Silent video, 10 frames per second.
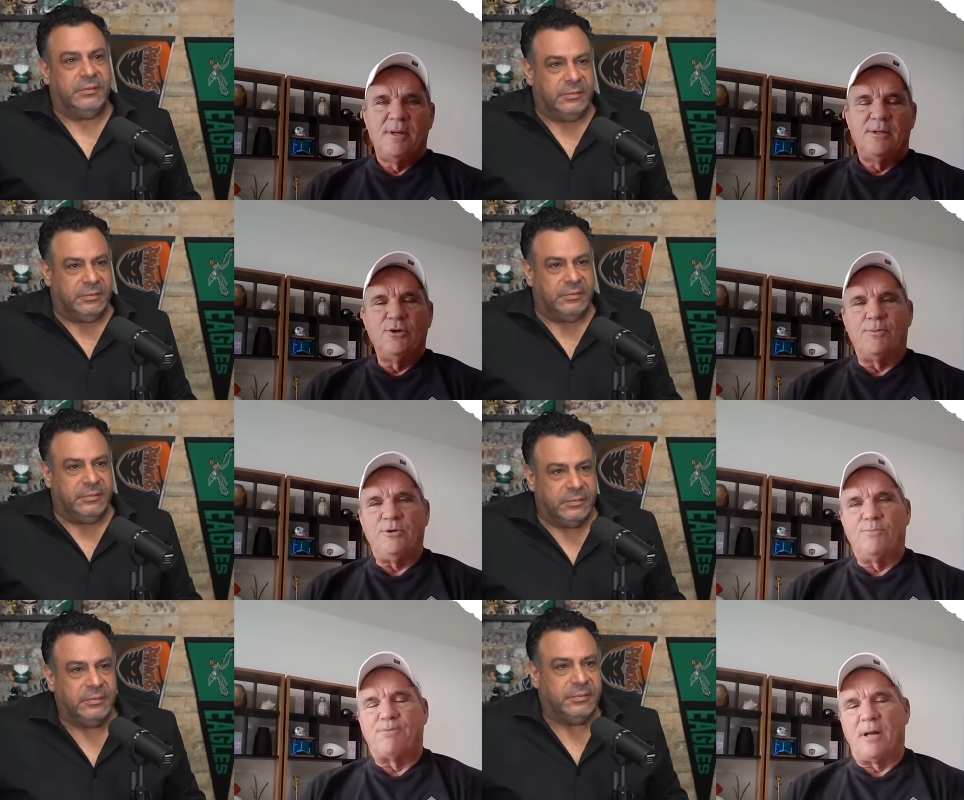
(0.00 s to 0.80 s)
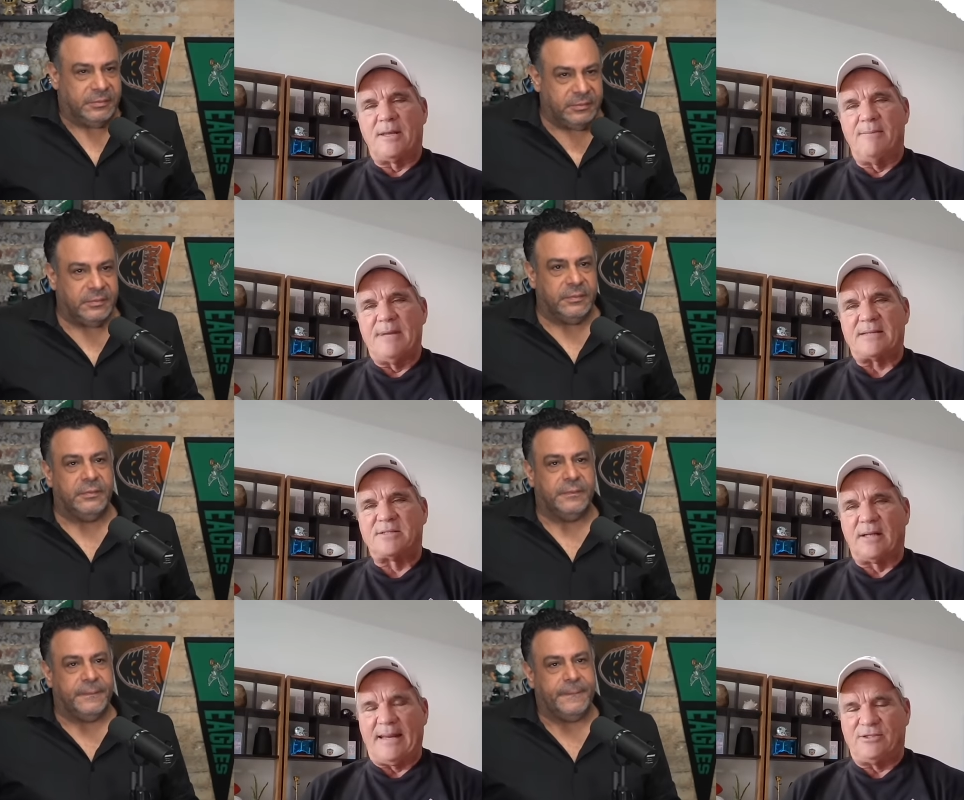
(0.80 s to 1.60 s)
Speaker 1: You, you plug him next
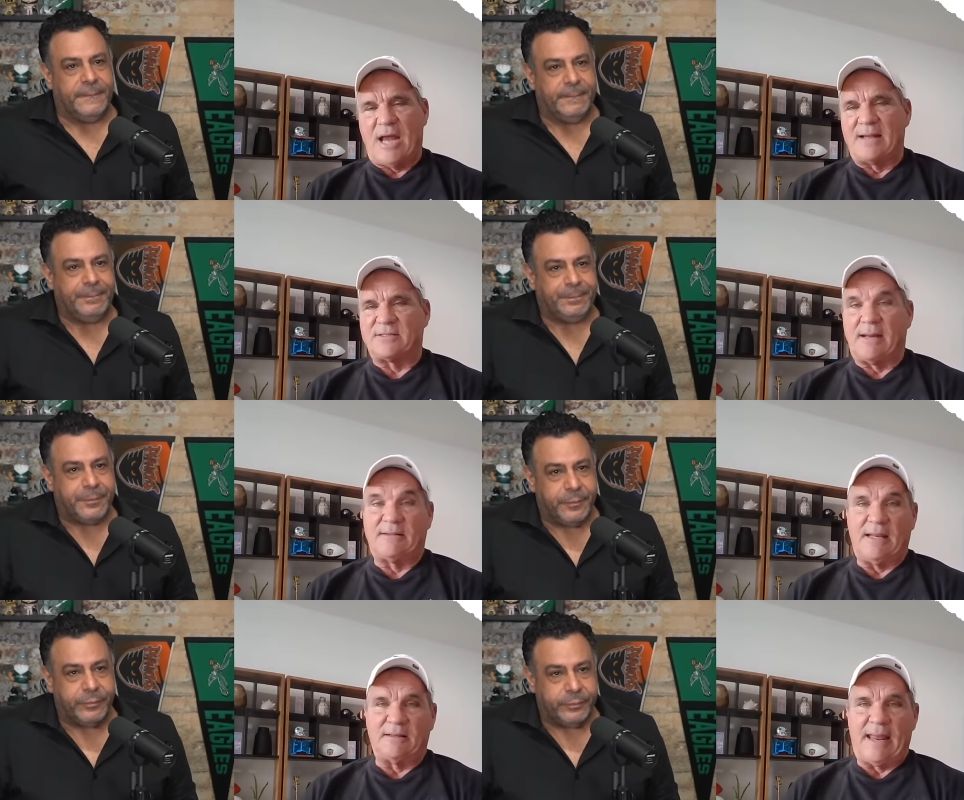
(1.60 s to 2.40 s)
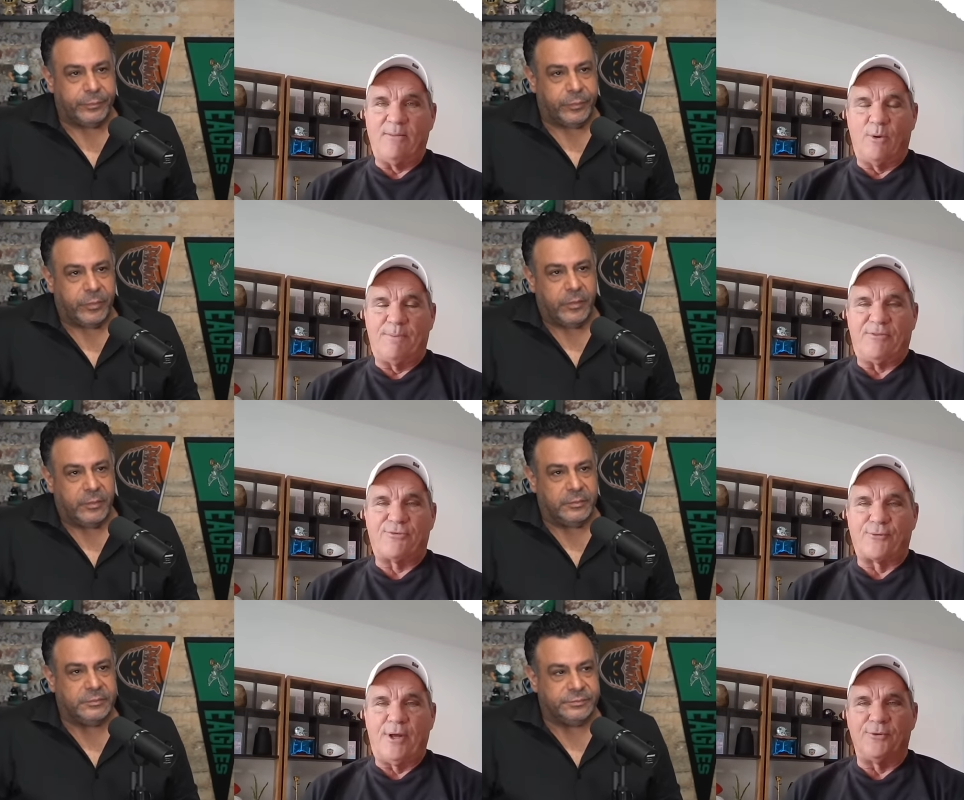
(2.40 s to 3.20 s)
to Lane Johnson. I think Lane would be
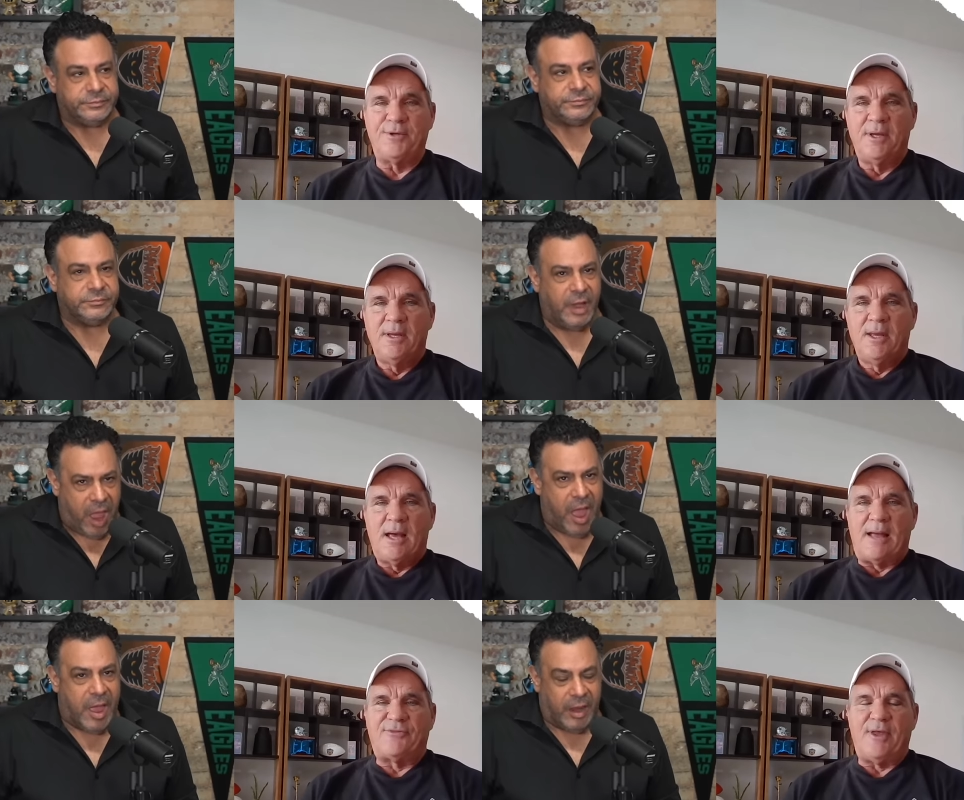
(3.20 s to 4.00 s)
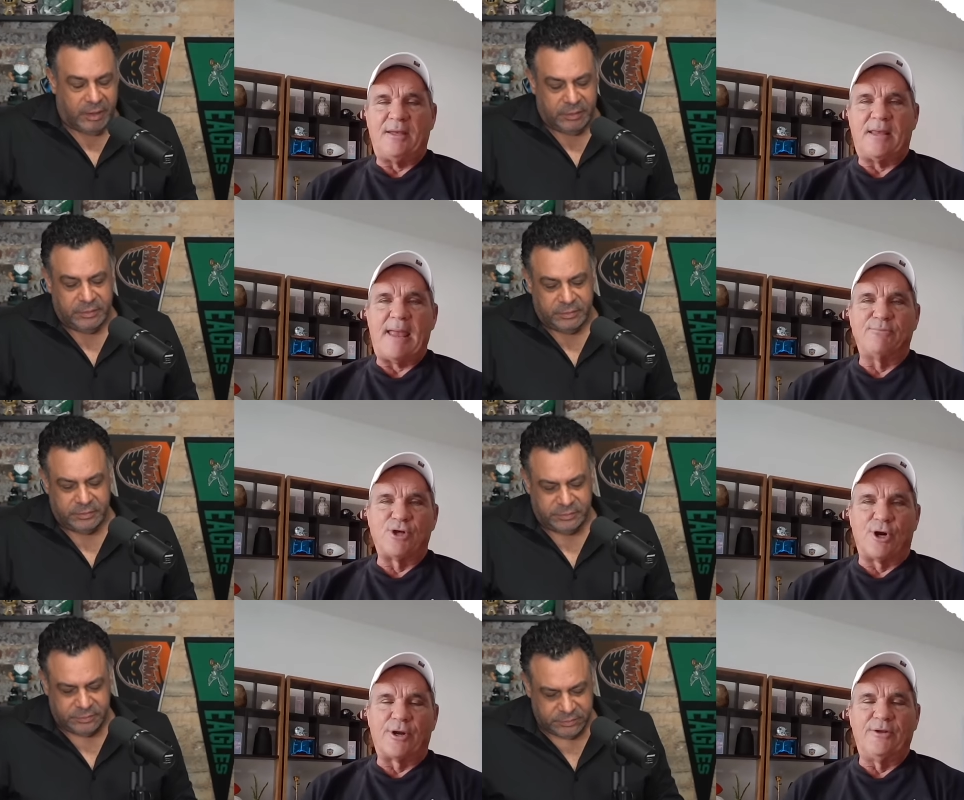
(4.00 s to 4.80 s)
thrilled. Yeah. I think
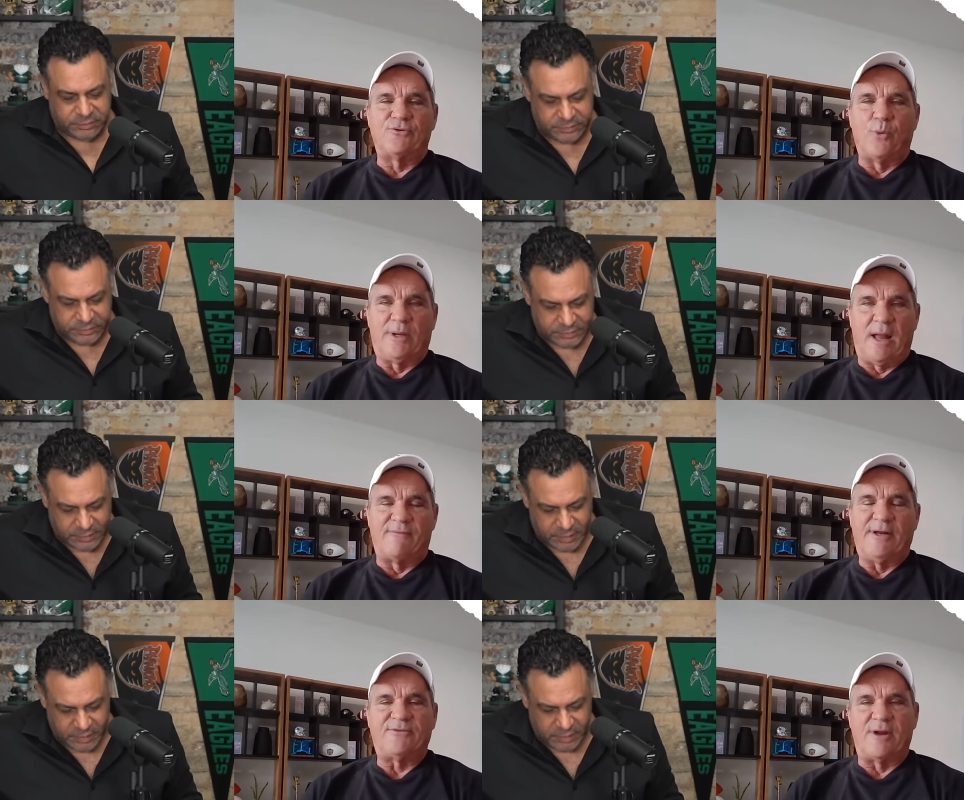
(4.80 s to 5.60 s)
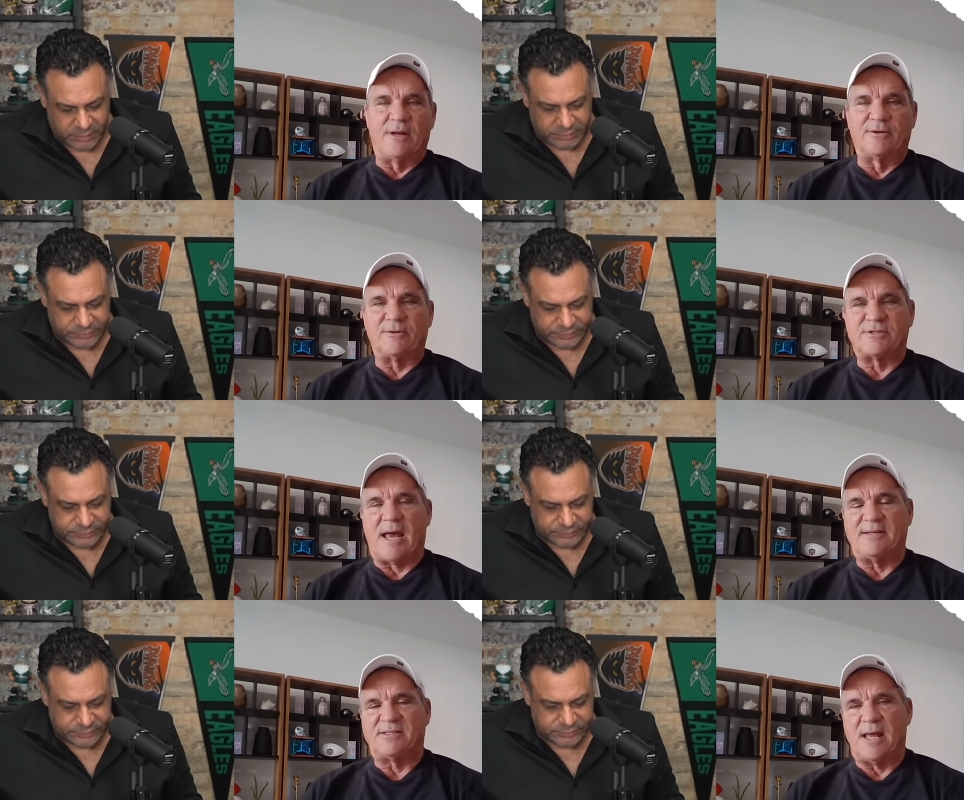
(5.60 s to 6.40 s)
Jurgens would love it. He's an
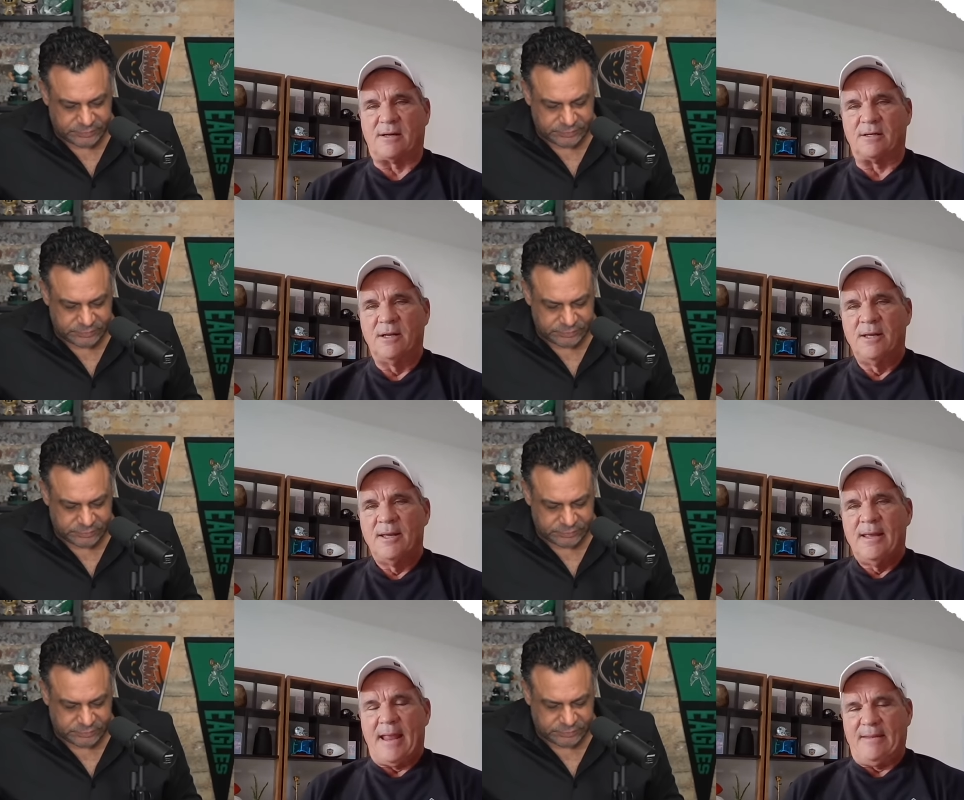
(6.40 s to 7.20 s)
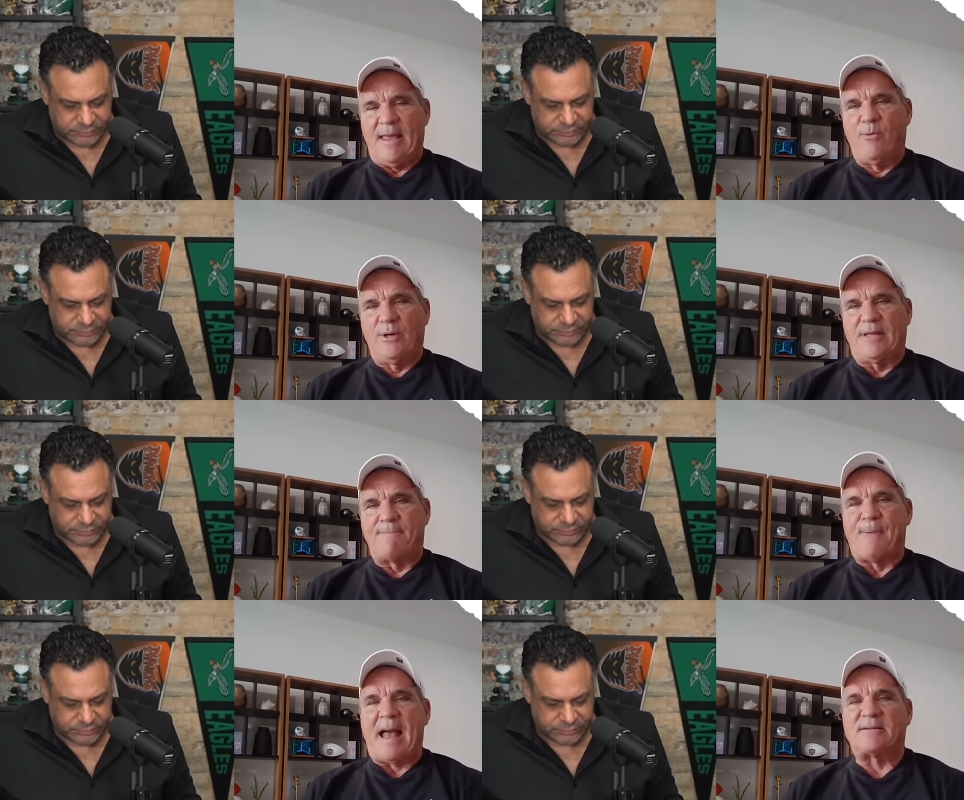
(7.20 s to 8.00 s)
undersized center. And they would
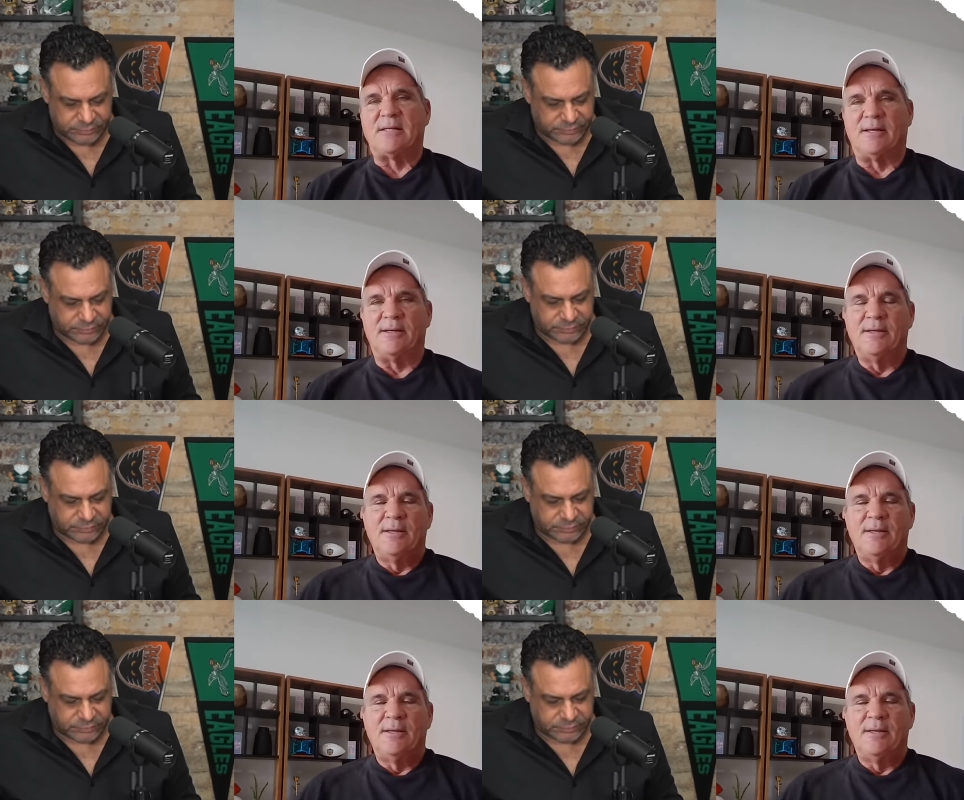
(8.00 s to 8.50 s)
get back to,